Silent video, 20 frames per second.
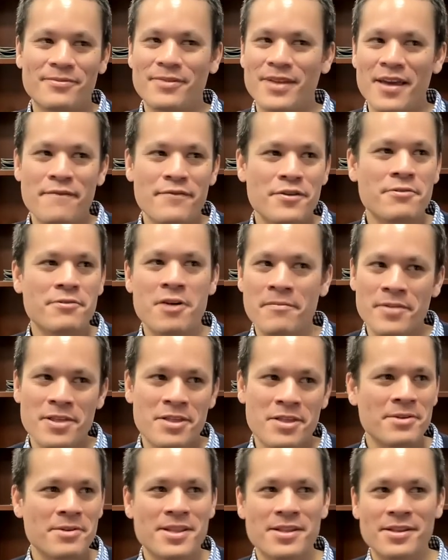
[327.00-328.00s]
If you grew up in
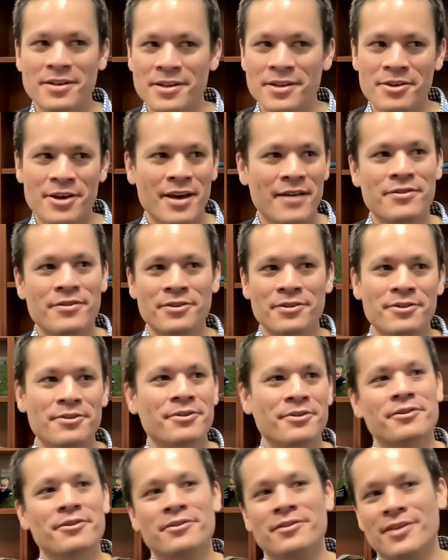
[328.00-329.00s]
Switzerland, you have to
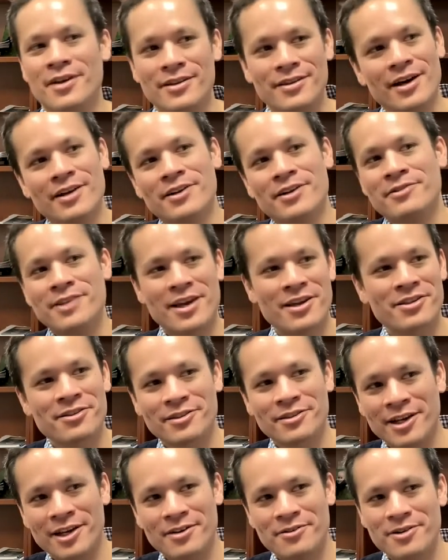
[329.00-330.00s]
learn another
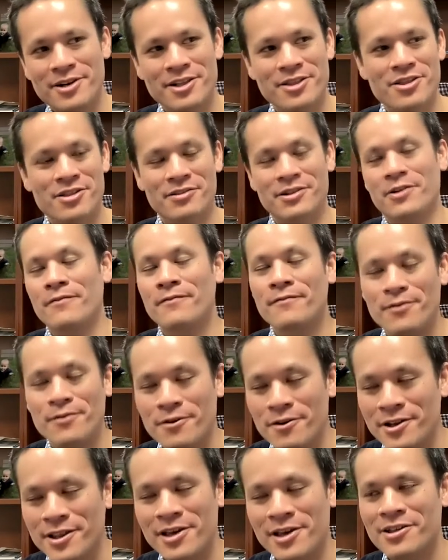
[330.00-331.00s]
national language. So there are
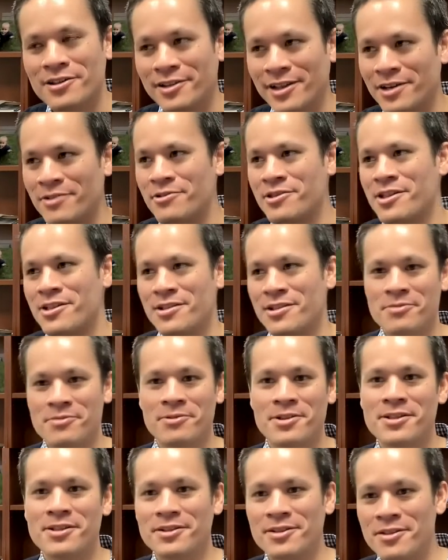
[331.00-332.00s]
4 national languages in
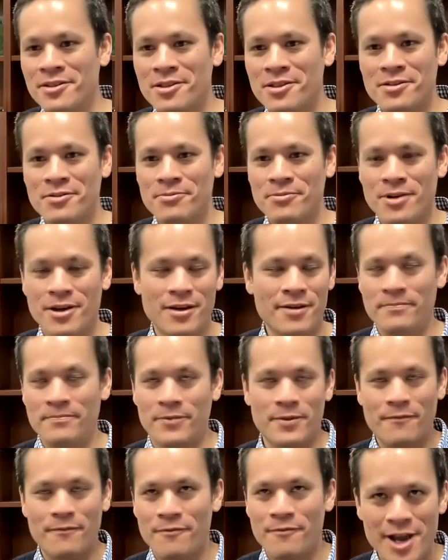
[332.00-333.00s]
Switzerland:
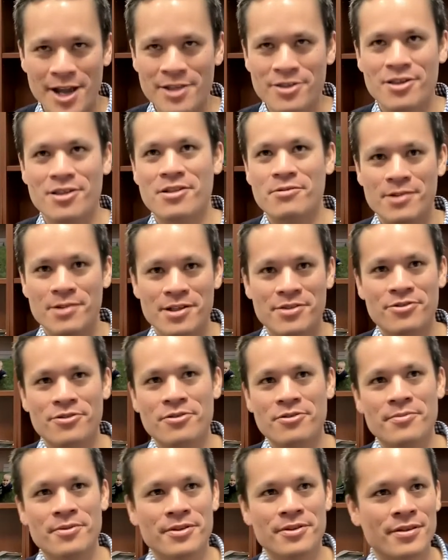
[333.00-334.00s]
French, Swiss
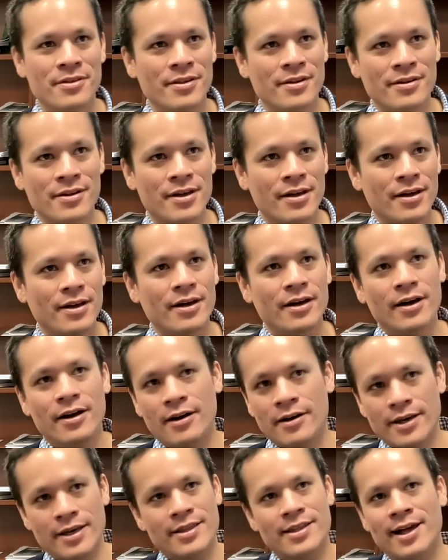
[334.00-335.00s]
German,
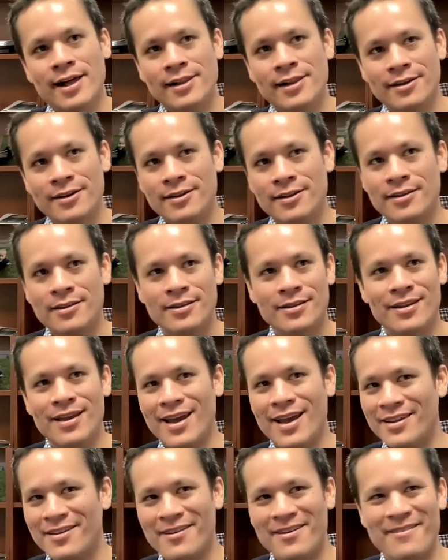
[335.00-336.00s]
Italian,
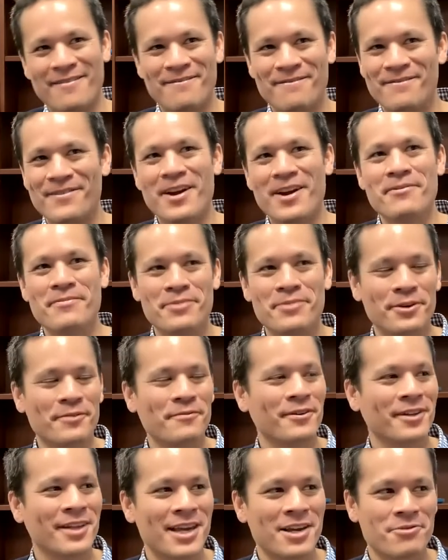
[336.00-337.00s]
and a very
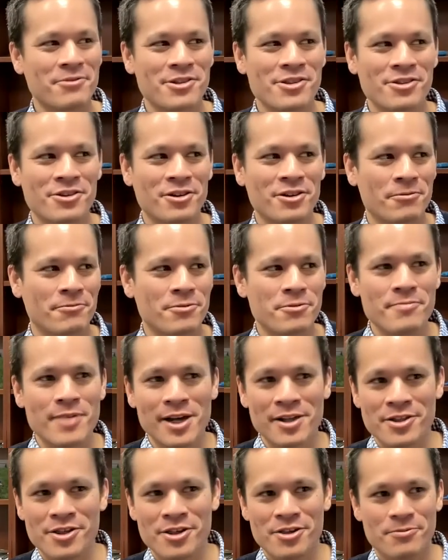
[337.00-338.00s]
beautiful language called
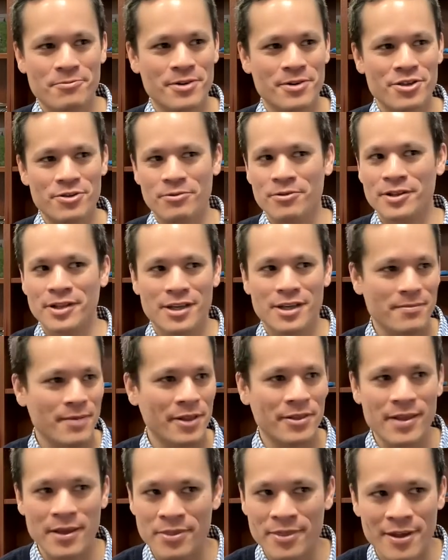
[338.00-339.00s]
Romansh, which only
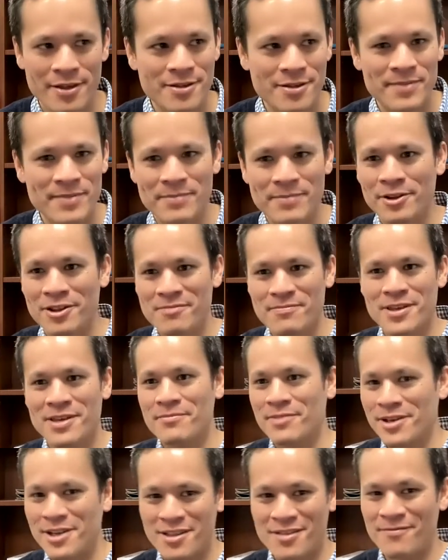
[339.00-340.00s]
about 10,000 people
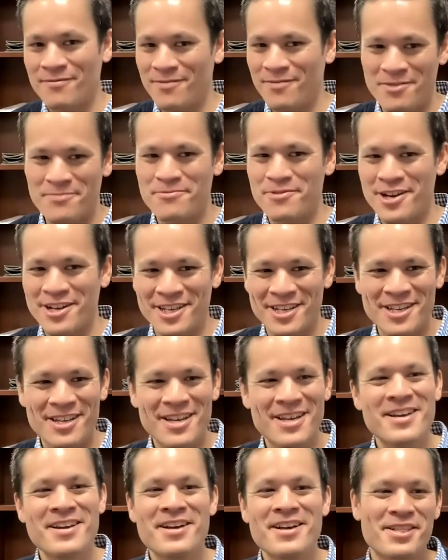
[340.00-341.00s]
speak, but it's very pretty.
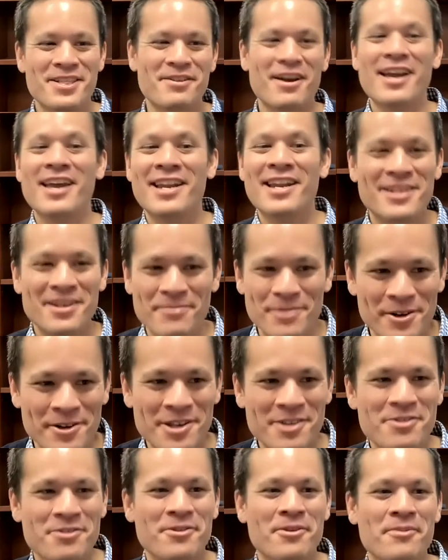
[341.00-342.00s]
So I ended up
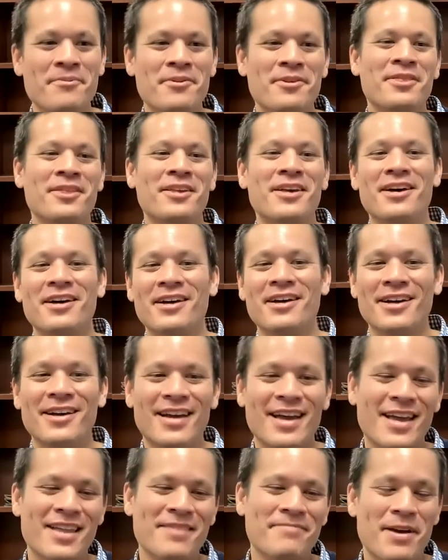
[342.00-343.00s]
learning German,
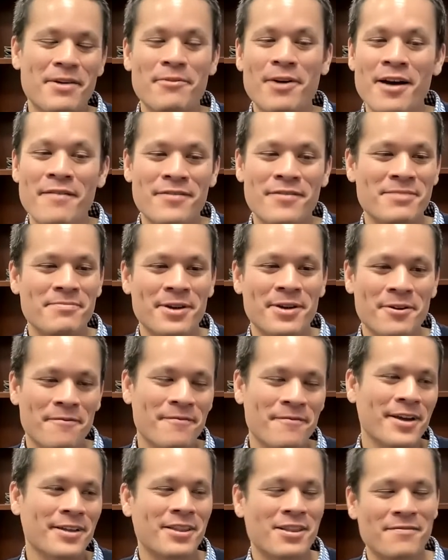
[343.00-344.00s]
and my wife, as a matter of
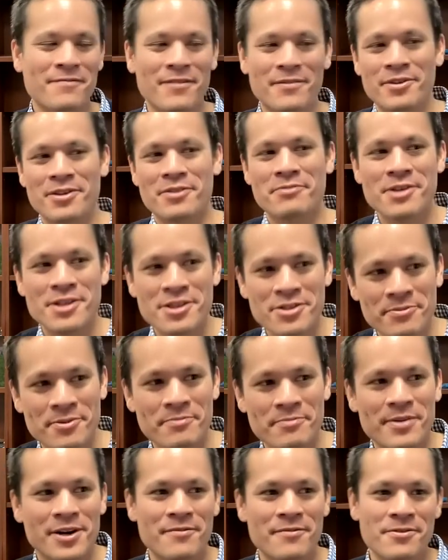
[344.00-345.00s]
fact, is from the Swiss
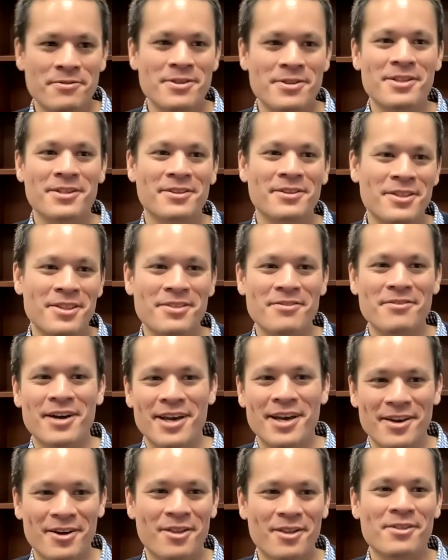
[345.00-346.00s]
German part of Switzerland, so
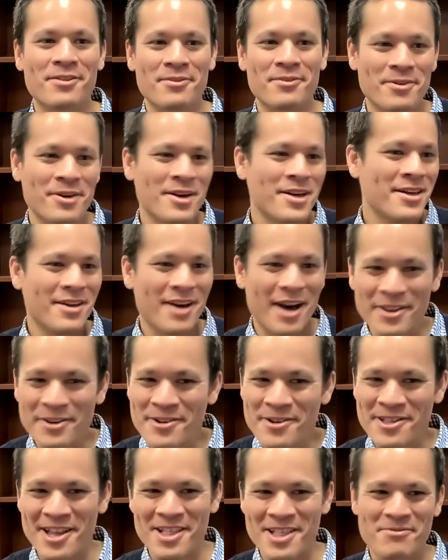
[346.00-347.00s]
I also
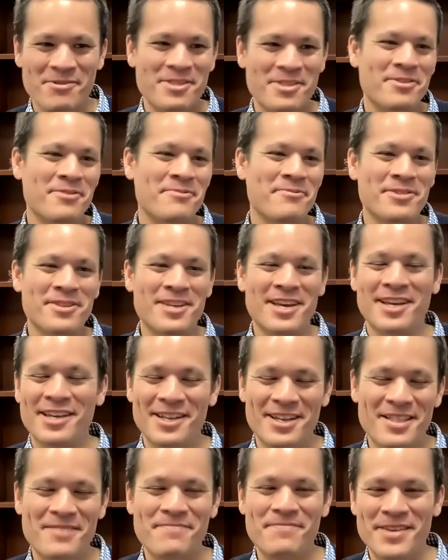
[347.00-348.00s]
understand Swiss German. I
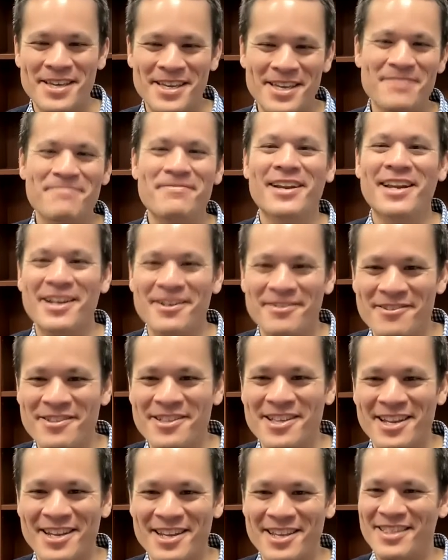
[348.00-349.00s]
cannot speak it, but I
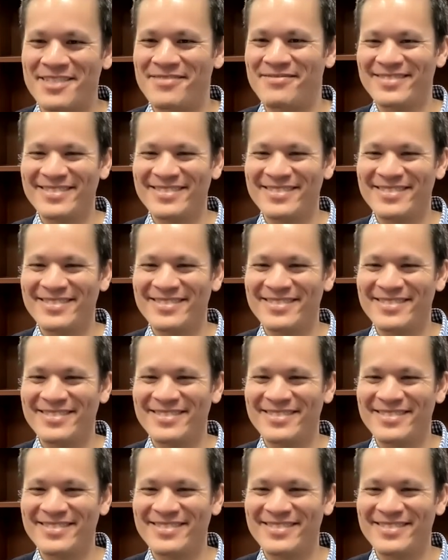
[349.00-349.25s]
understand it.